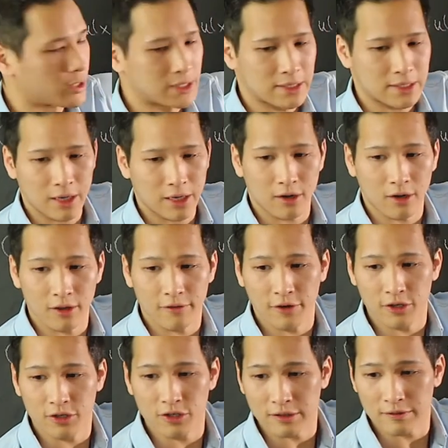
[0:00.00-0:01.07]
side, all the
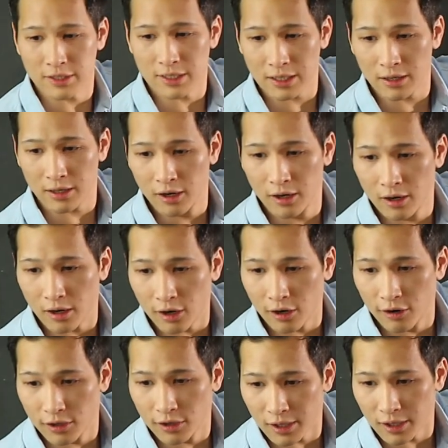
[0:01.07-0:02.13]
functions of t over
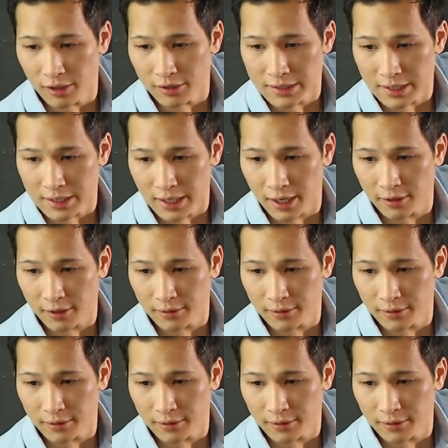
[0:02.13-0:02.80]
to the other side.